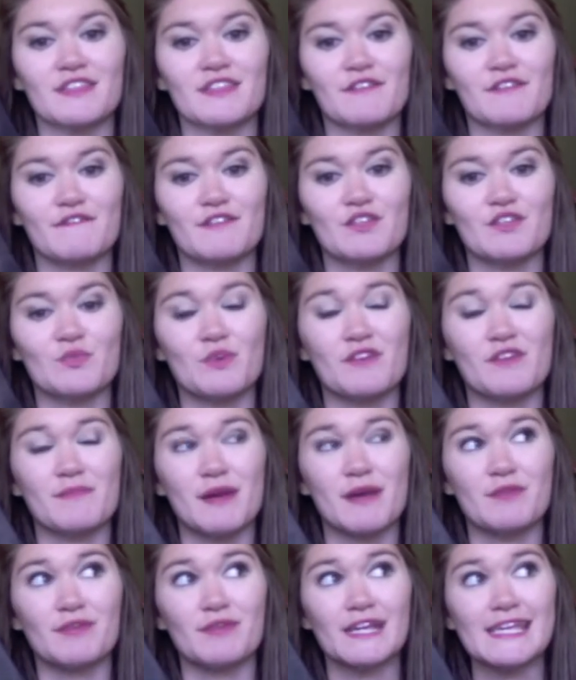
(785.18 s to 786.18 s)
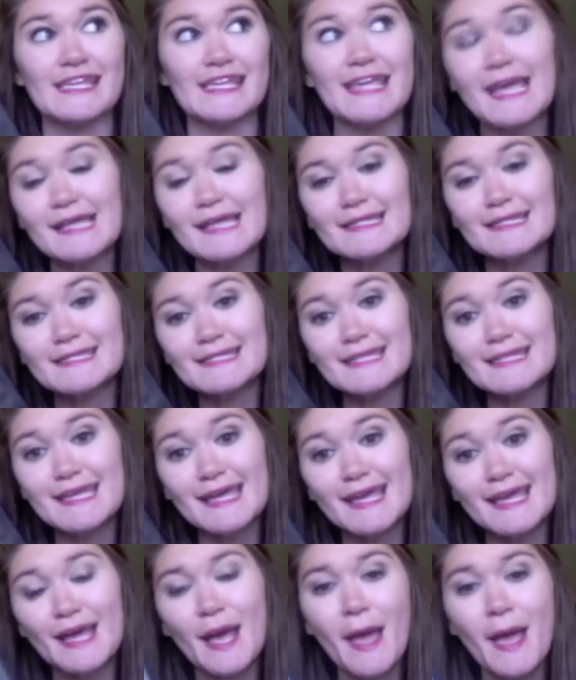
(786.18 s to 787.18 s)
The Fifth Wave by Rick
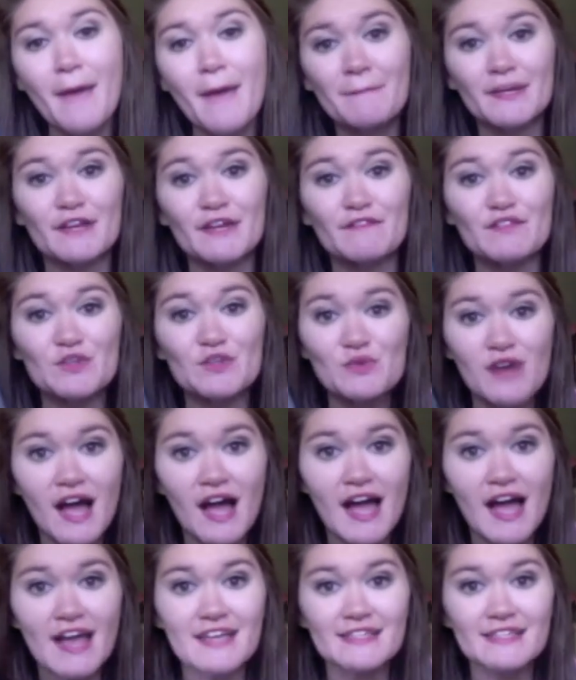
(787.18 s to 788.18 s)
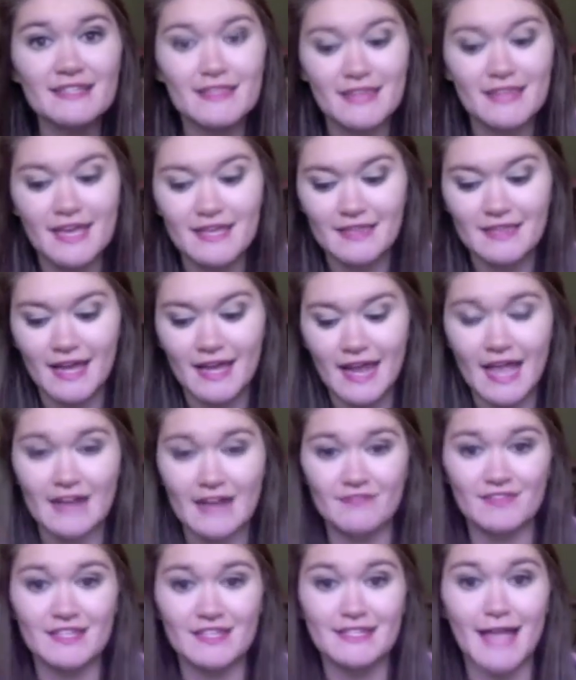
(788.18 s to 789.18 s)
Yancey. But if you guys think that
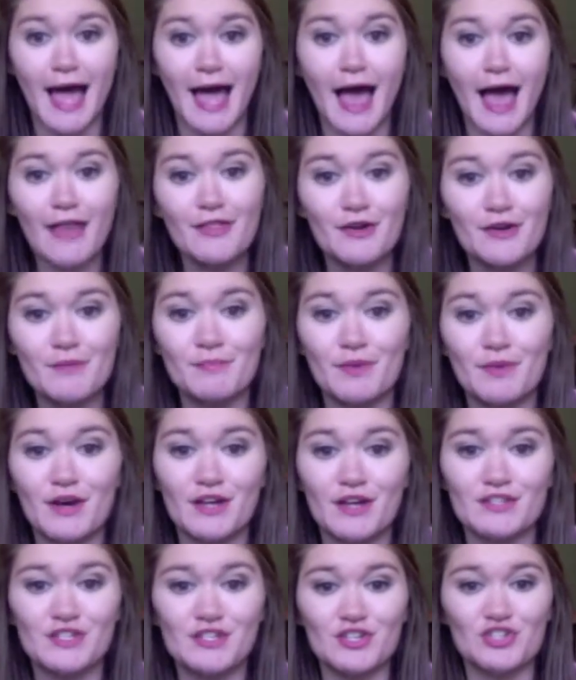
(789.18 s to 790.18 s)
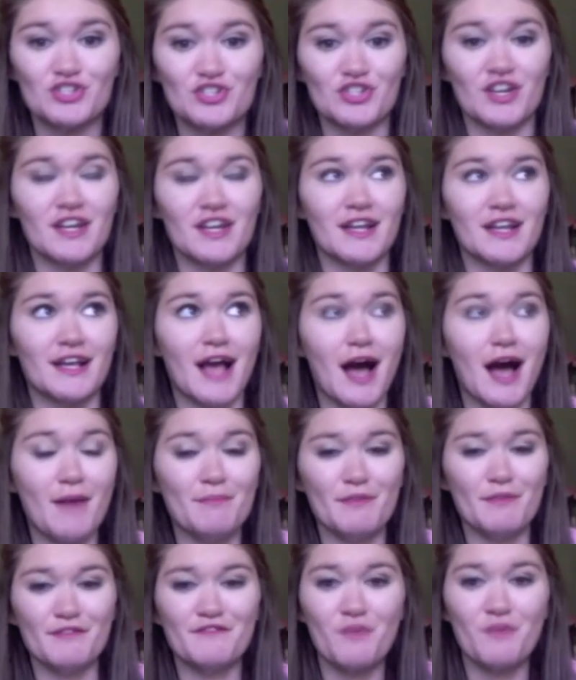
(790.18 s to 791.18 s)
any of these other books should
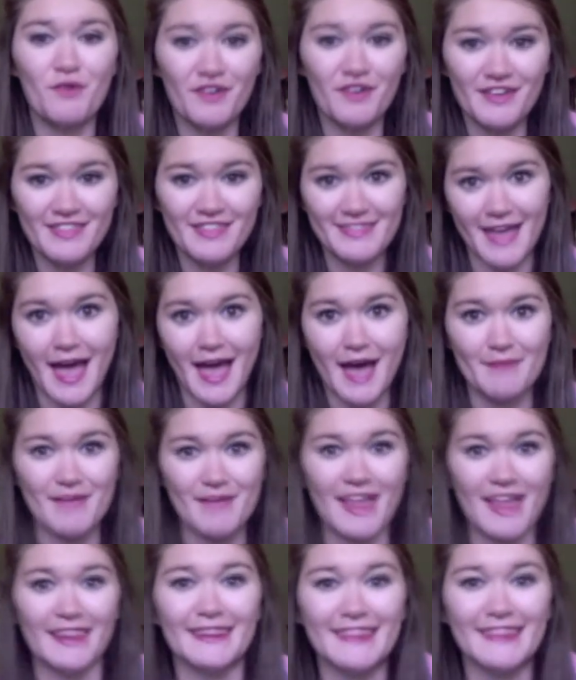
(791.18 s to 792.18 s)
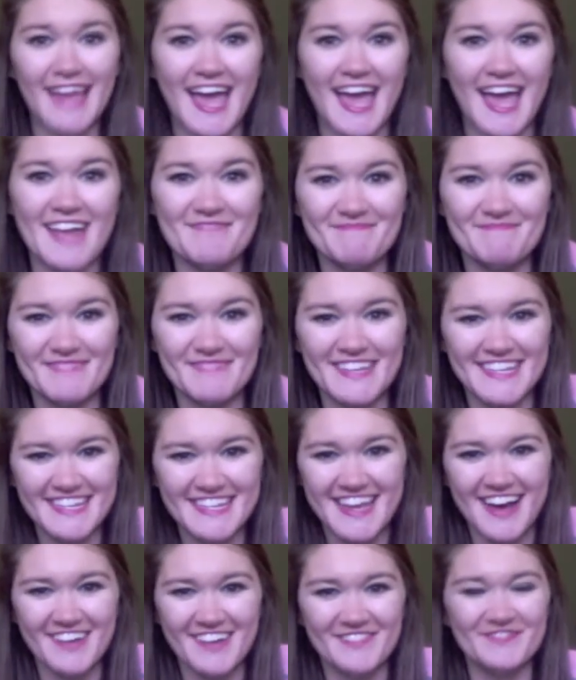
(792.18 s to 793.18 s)
come before them, let me
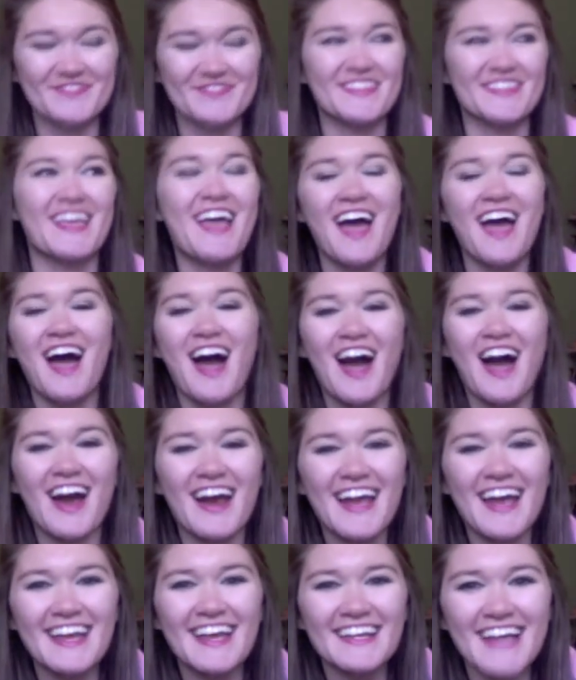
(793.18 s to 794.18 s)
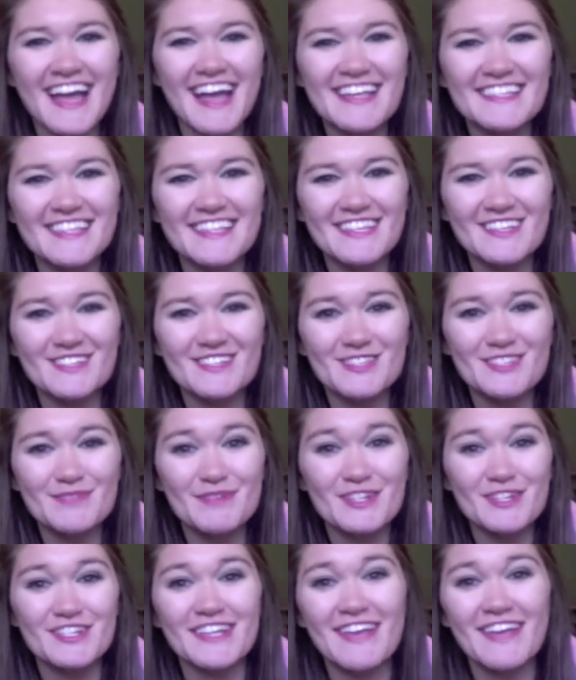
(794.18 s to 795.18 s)
know. All right, guys, thank you so
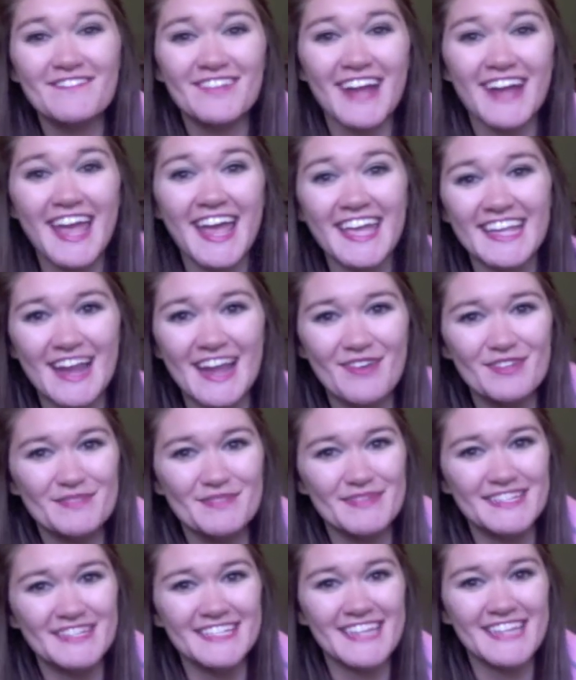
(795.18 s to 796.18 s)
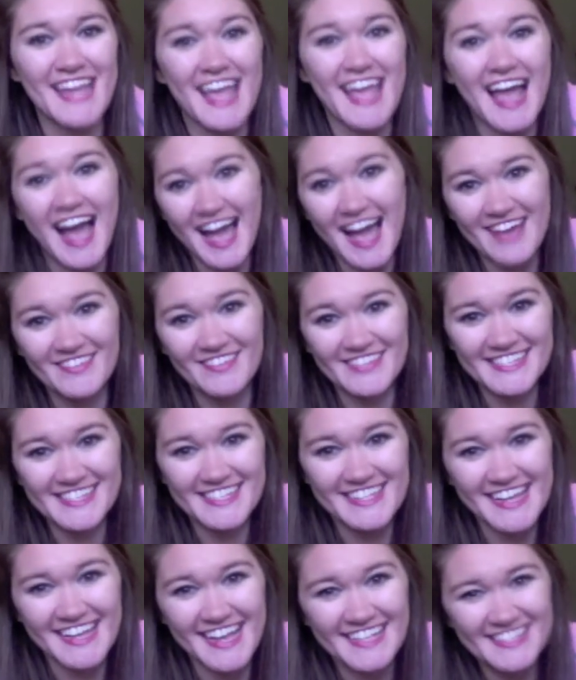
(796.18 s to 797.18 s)
much again for hanging out with me today. I will
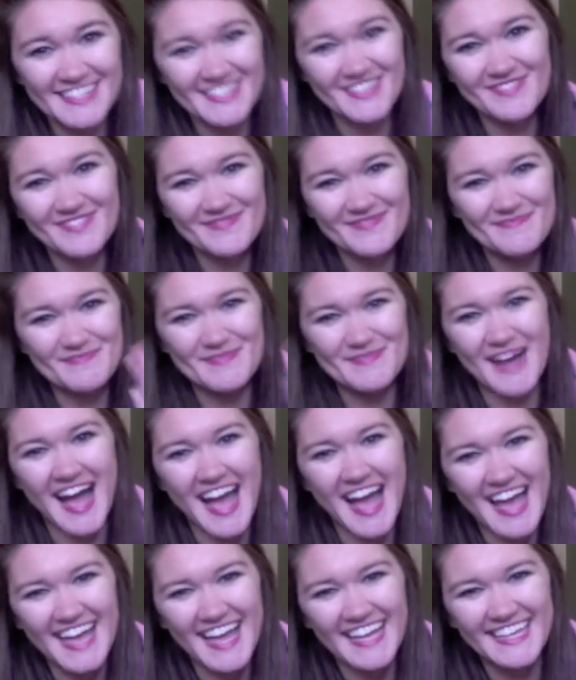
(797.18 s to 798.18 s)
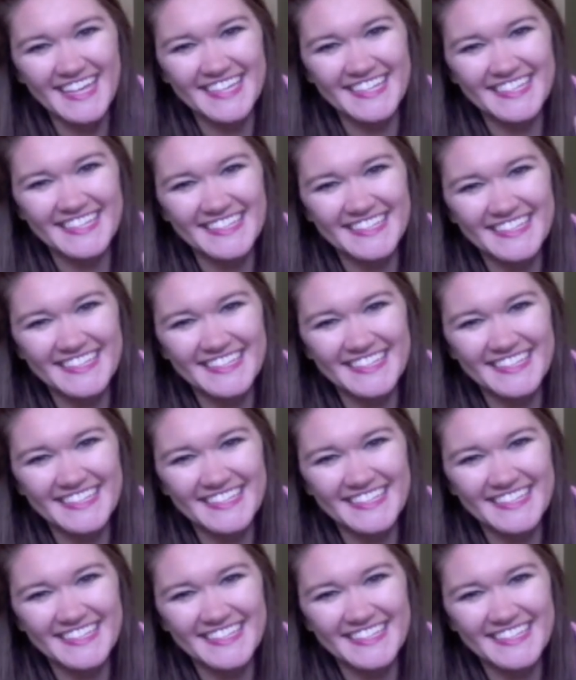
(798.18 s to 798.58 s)
see you guys soon. Bye.